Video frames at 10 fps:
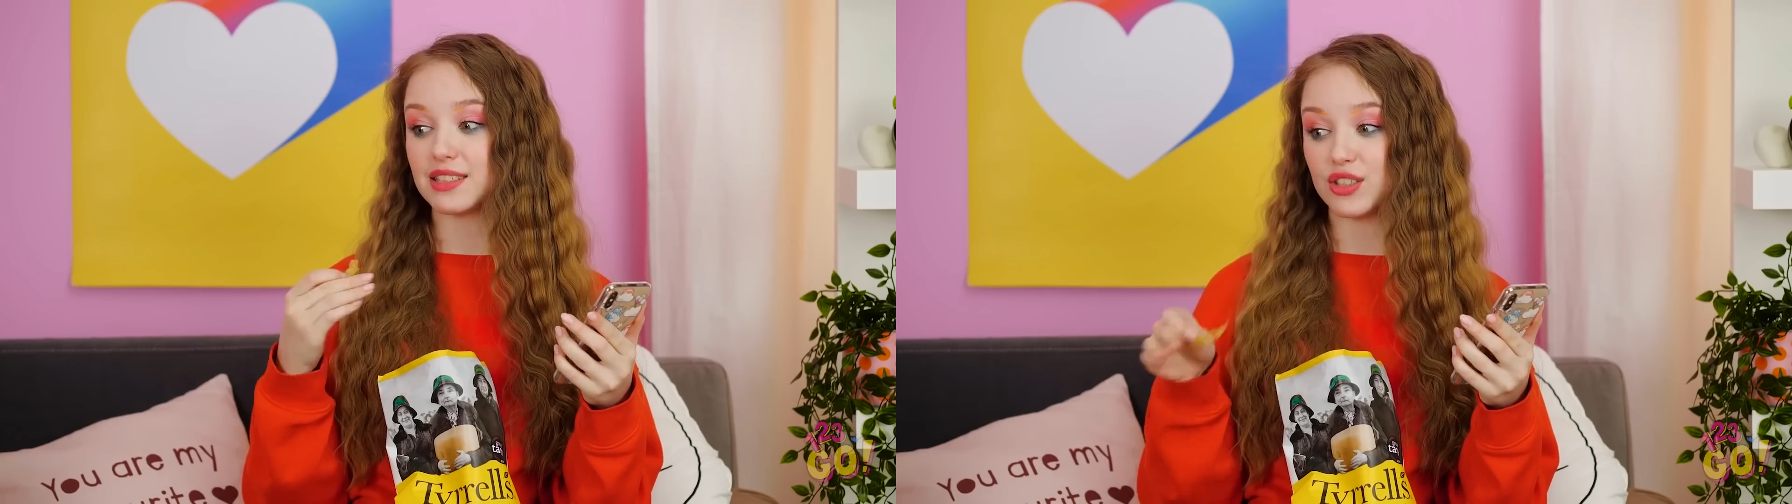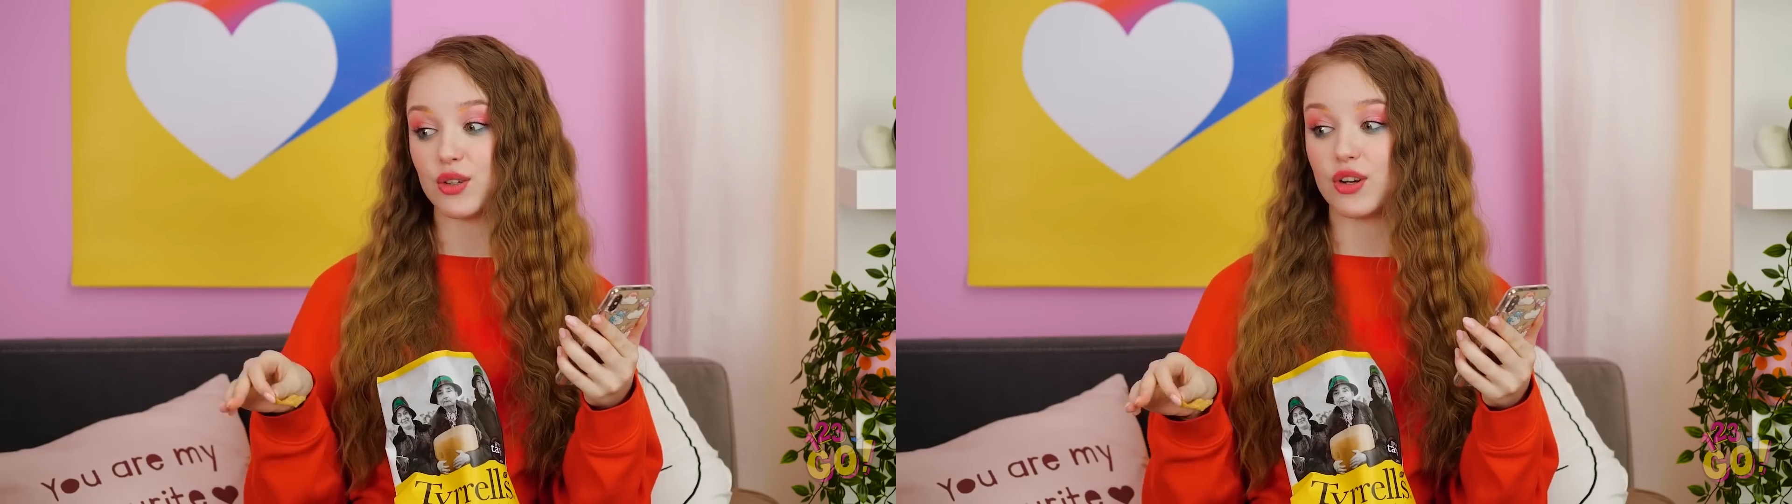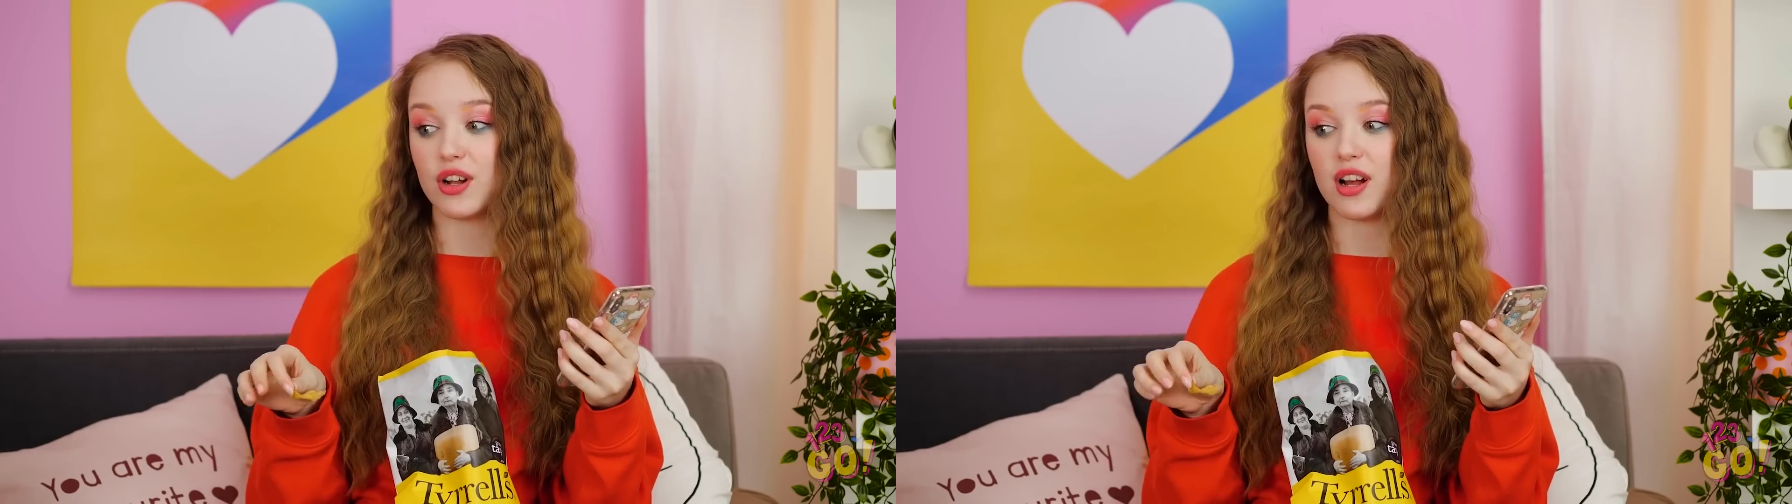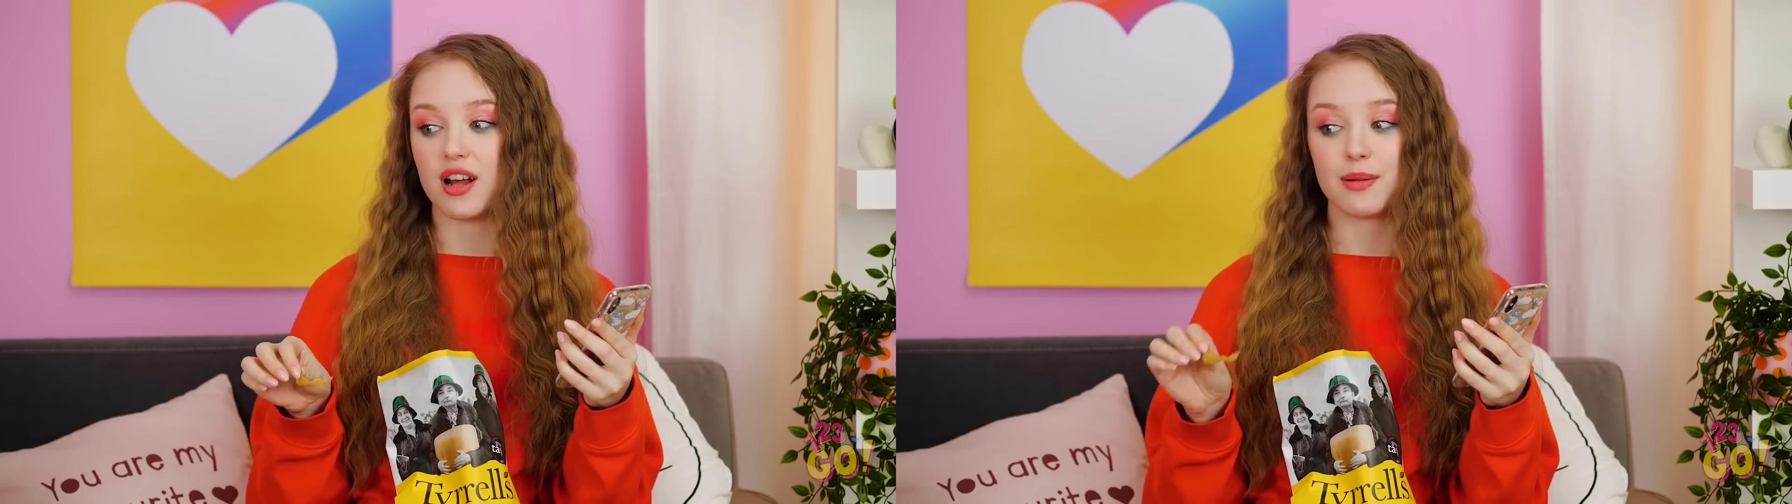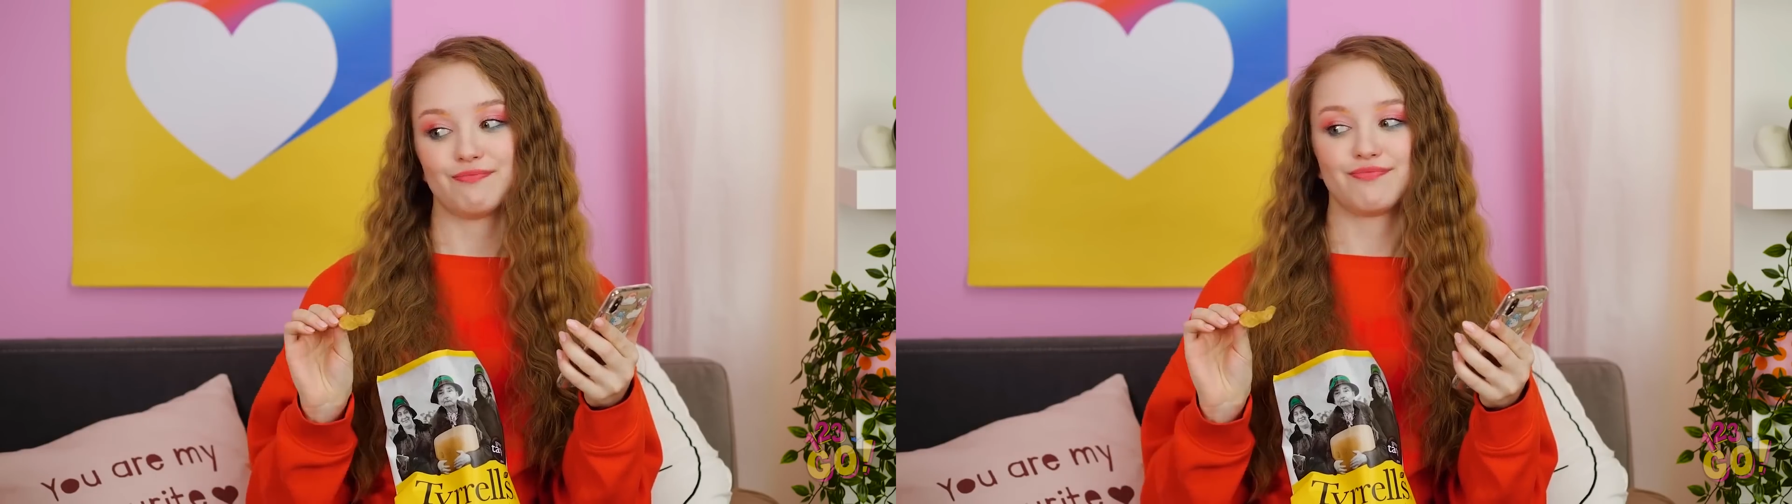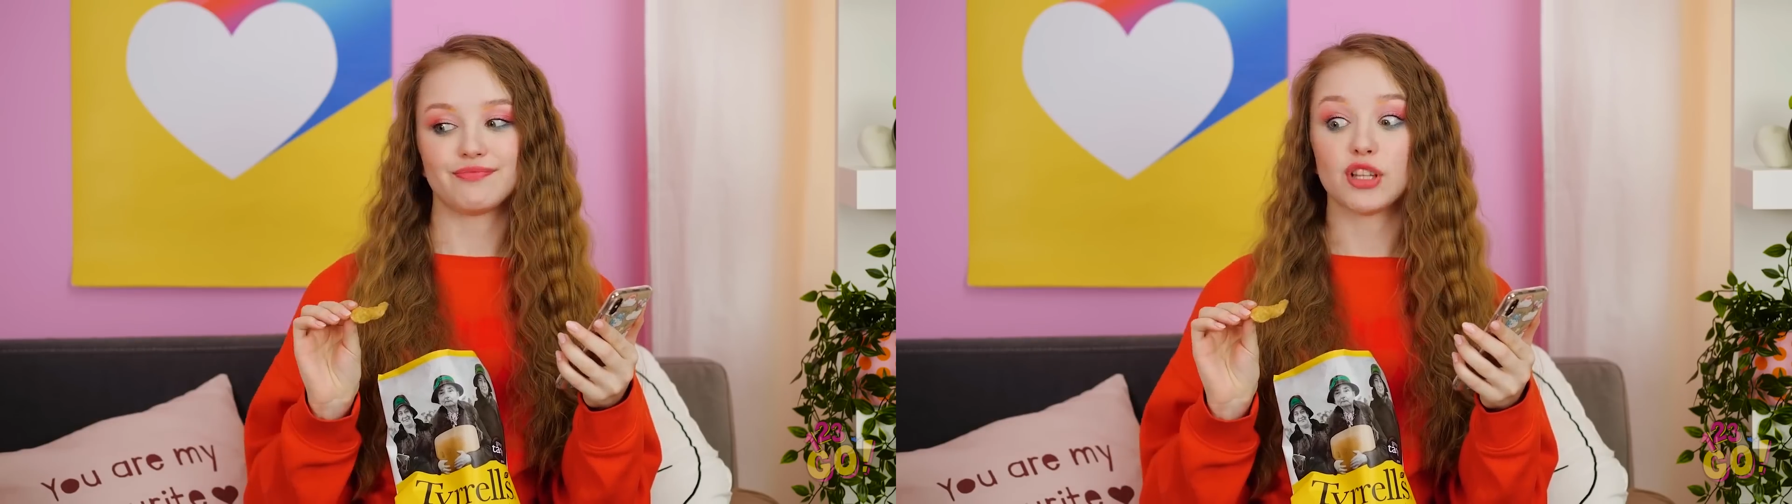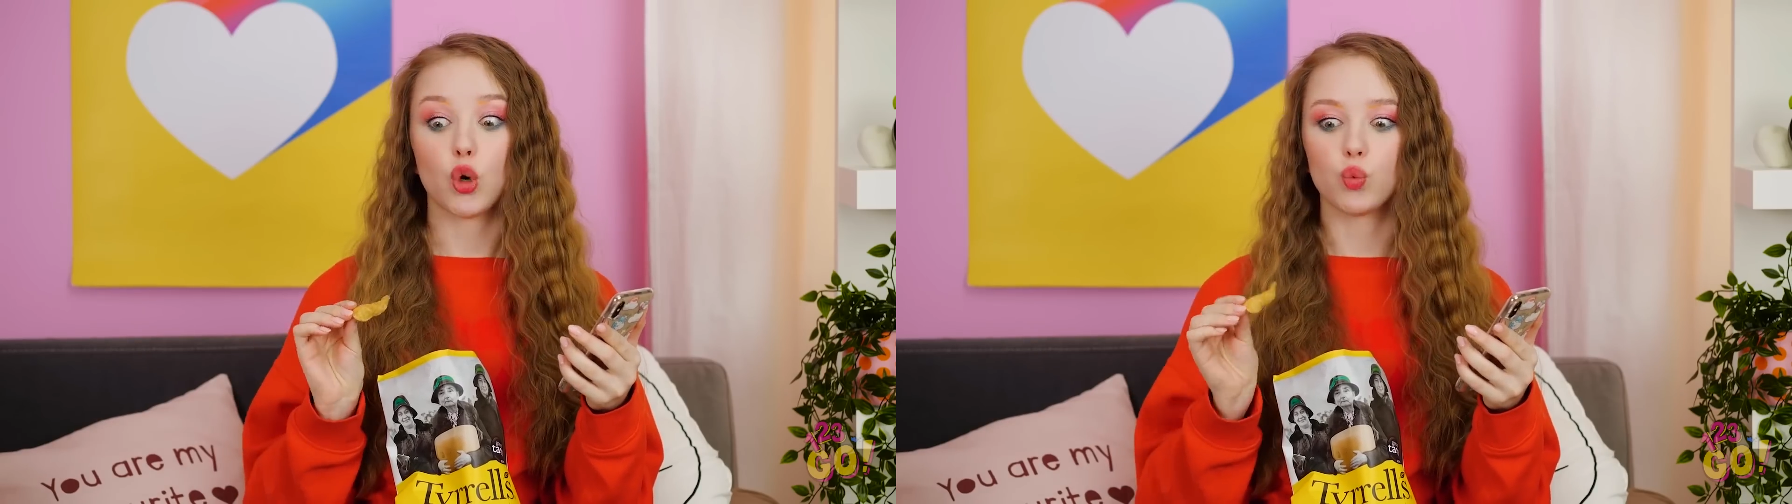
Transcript: I'd rather eat these chips